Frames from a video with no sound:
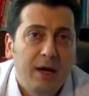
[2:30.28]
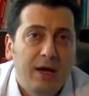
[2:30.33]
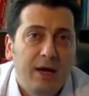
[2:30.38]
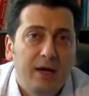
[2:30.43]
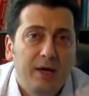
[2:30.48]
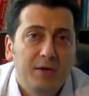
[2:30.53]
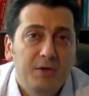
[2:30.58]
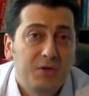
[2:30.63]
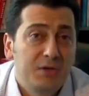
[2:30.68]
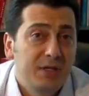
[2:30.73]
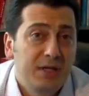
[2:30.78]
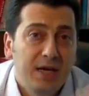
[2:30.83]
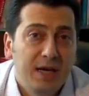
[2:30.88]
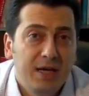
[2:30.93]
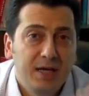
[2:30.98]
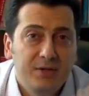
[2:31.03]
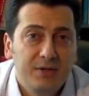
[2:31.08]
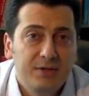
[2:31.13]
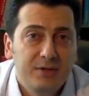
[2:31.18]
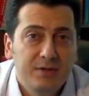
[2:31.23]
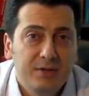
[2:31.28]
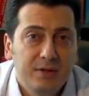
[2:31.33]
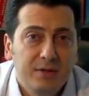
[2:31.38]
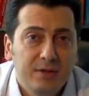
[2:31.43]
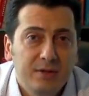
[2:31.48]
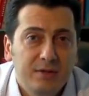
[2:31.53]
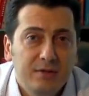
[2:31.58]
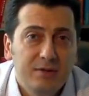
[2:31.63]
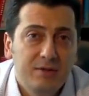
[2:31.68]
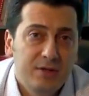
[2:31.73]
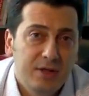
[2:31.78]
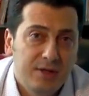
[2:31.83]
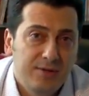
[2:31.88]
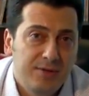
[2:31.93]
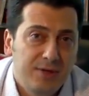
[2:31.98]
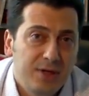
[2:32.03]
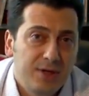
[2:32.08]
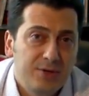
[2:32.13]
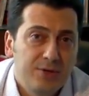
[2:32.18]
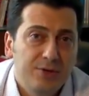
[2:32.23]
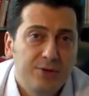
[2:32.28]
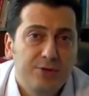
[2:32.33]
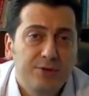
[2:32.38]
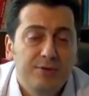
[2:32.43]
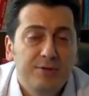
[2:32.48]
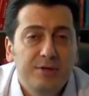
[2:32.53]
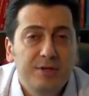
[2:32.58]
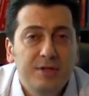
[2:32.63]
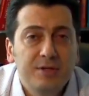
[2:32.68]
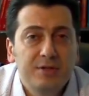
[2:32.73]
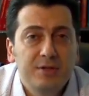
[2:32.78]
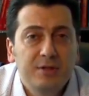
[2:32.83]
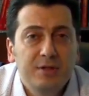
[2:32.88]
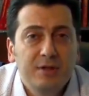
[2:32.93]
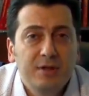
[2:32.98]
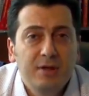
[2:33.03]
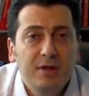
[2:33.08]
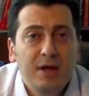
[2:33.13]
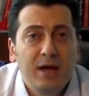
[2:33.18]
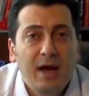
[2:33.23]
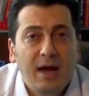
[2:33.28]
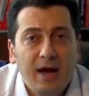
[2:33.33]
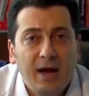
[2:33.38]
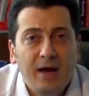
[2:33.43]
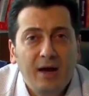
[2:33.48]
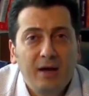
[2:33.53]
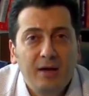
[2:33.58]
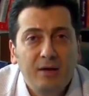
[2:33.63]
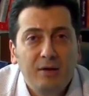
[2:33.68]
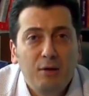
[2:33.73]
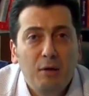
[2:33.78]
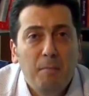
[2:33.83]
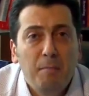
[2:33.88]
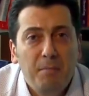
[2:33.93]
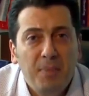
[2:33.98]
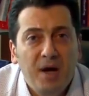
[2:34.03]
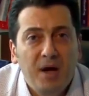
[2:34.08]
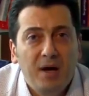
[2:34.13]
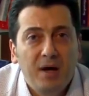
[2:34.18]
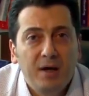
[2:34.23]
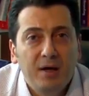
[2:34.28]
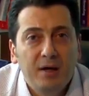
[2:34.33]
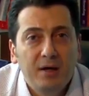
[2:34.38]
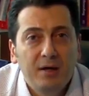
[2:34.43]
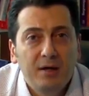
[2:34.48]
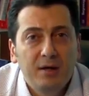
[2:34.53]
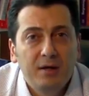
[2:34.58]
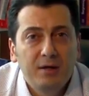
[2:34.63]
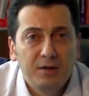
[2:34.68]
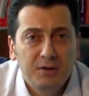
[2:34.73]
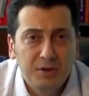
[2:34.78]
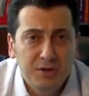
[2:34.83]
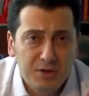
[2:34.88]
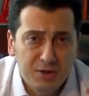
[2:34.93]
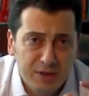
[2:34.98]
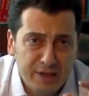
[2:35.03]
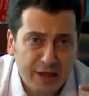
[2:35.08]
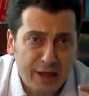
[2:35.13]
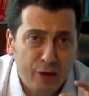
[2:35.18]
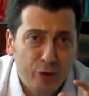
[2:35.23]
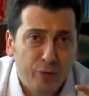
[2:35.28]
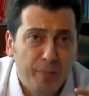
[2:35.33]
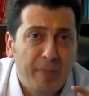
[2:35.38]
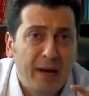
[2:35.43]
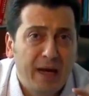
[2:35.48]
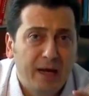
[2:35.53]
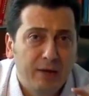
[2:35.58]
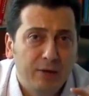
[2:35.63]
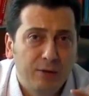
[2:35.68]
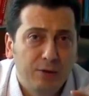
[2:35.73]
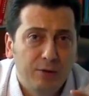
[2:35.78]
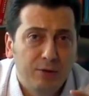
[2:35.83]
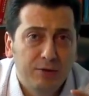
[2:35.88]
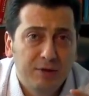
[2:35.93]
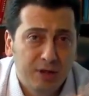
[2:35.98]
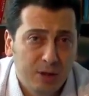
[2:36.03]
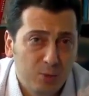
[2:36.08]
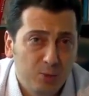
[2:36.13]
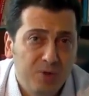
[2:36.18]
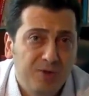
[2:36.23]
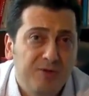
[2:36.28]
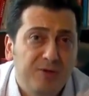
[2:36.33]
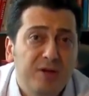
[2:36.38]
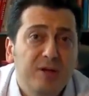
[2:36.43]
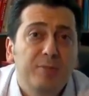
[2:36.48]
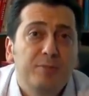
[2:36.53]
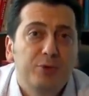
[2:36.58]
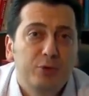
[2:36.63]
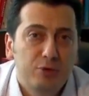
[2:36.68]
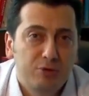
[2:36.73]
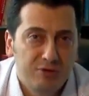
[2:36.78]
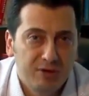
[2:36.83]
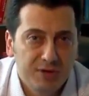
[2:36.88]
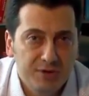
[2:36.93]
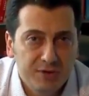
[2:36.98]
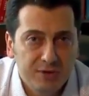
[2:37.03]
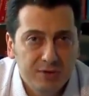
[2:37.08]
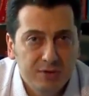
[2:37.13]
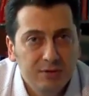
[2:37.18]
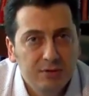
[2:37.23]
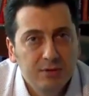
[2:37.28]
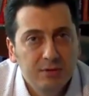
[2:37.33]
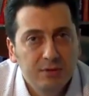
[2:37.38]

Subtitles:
CAs, certification authorities, and buy this yellow padlock that we've come to trust.